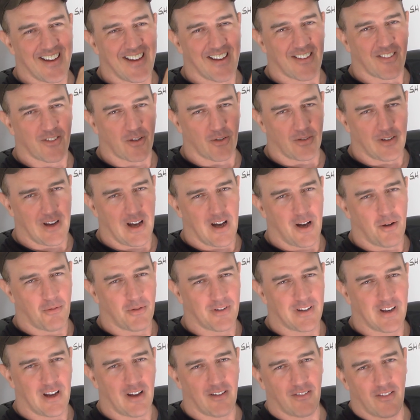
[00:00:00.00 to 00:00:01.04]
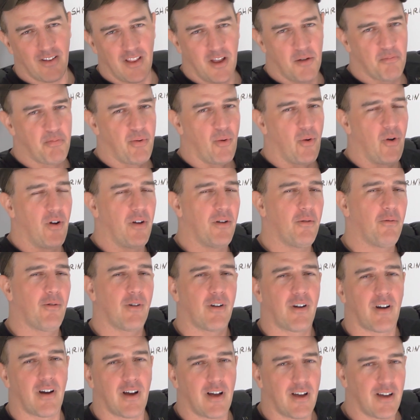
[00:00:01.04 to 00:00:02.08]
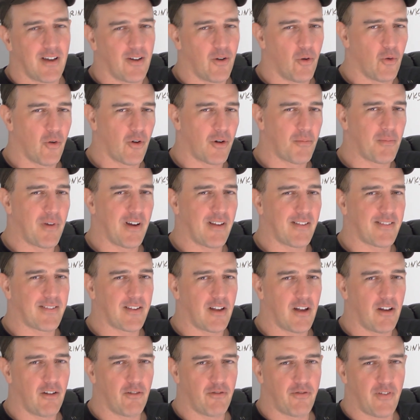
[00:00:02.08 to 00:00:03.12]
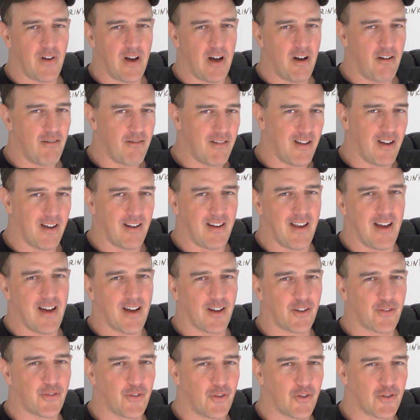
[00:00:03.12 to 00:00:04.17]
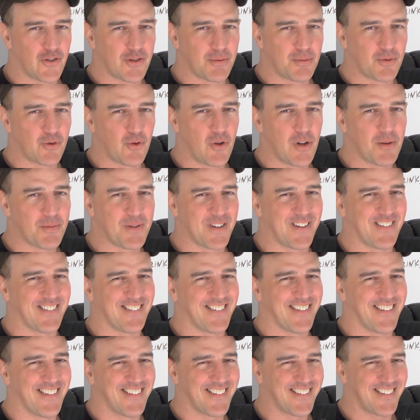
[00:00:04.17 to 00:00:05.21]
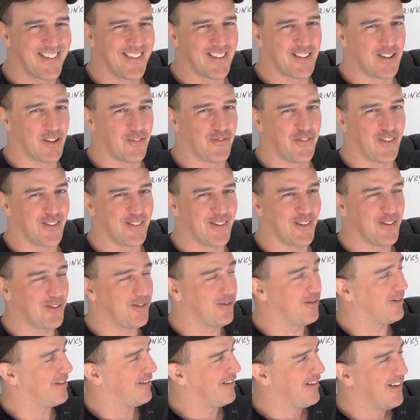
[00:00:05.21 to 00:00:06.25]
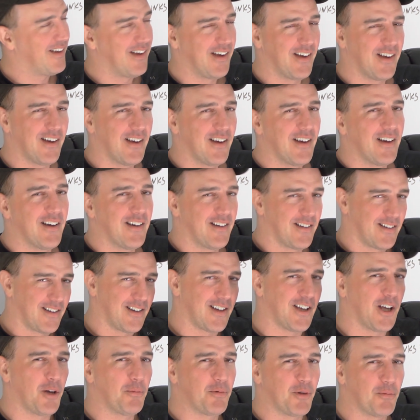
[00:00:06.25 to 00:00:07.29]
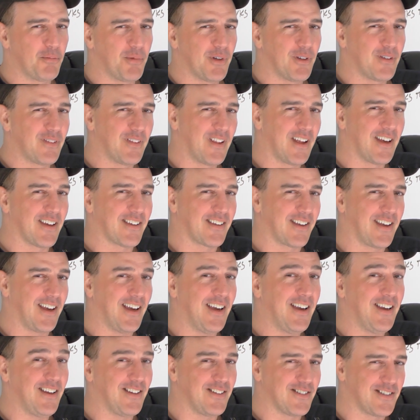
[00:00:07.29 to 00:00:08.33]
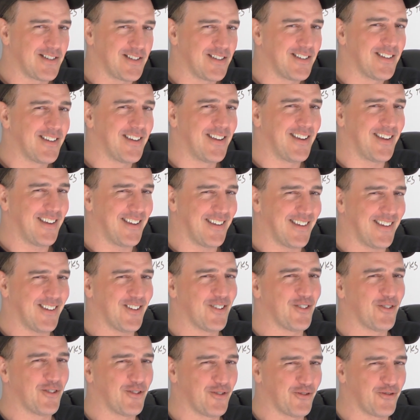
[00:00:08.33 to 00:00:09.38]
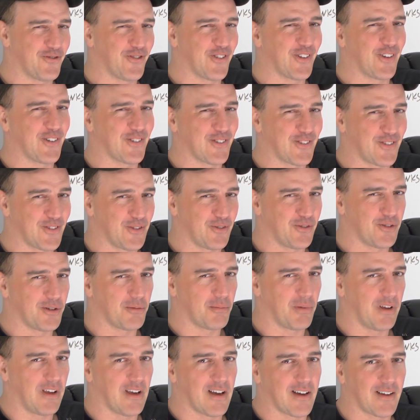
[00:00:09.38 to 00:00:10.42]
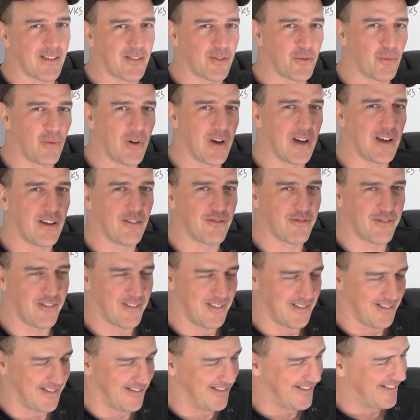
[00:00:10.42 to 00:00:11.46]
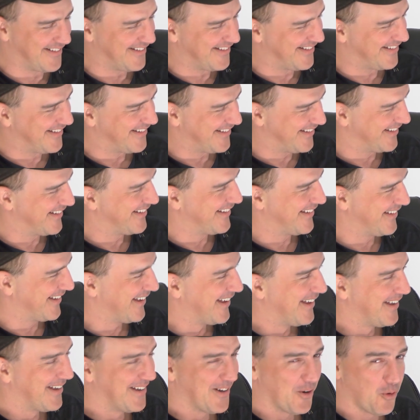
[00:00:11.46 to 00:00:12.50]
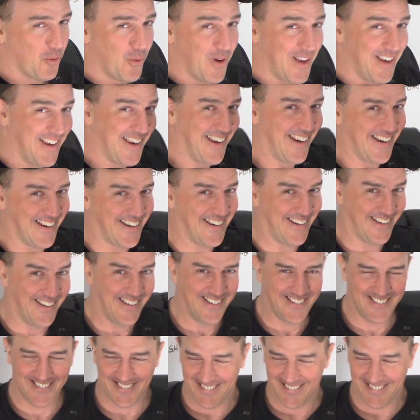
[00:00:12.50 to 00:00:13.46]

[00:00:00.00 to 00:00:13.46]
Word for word: And so now we're down to that point where I whore myself out and ask for your subscription. Because if you do, I'll help you build that cage for your soon-to-be ex-wife. Winning!